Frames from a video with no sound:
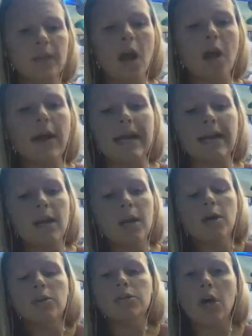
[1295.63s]
All right,
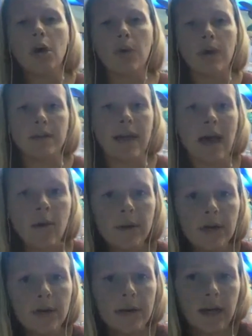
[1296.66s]
so now we
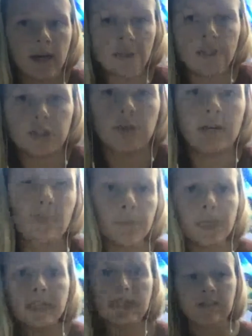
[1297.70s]
are going on to a
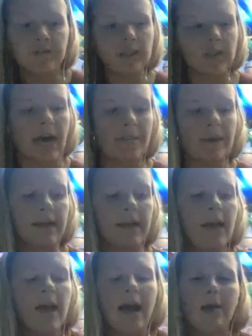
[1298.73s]
completely different topic.
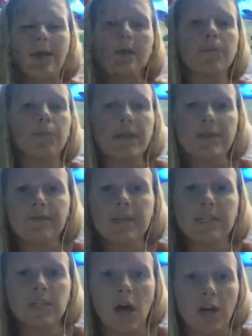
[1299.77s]
I want to
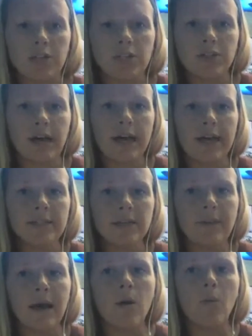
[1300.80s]
briefly talk to you guys
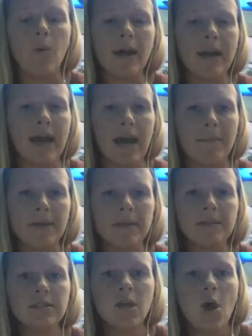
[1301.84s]
about what
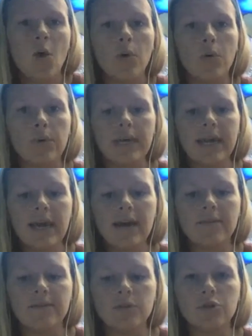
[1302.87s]
happens when we
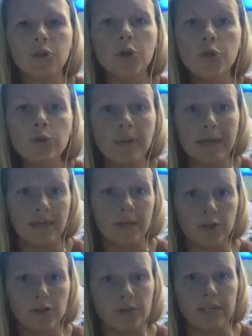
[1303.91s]
have too many
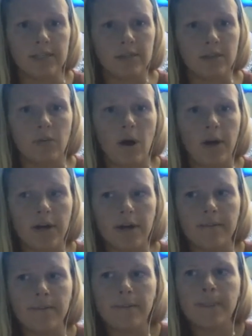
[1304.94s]
nutrients in the
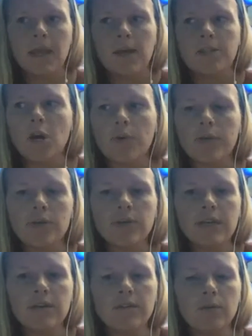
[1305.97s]
water. So when you
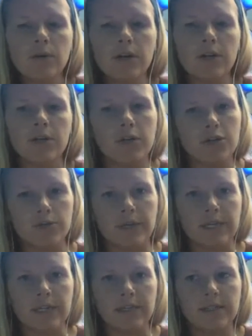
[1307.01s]
think of the word
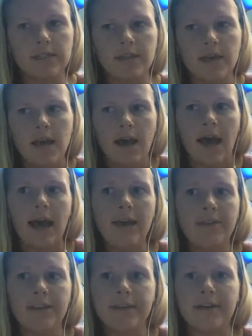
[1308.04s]
nutrients, I
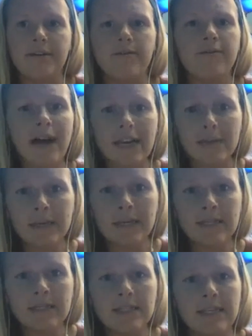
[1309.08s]
think of
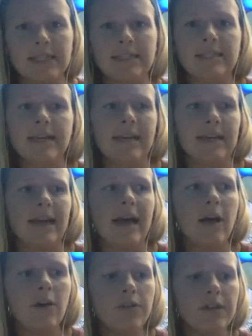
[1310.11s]
vitamins and staying
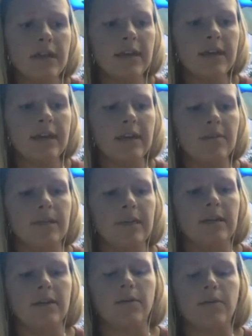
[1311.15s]
healthy and
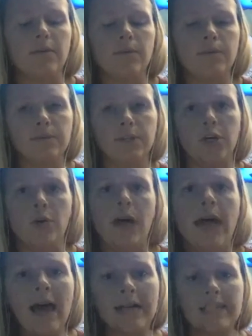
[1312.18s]
being, you know,
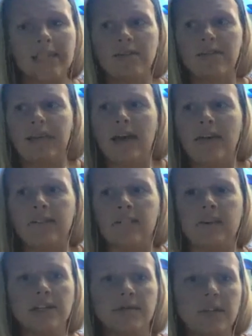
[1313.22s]
active and having
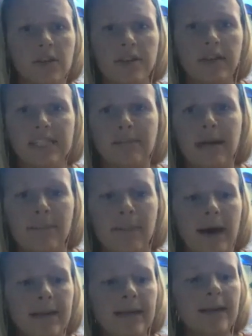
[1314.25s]
tons of good things in my
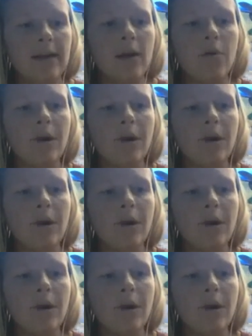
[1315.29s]
body.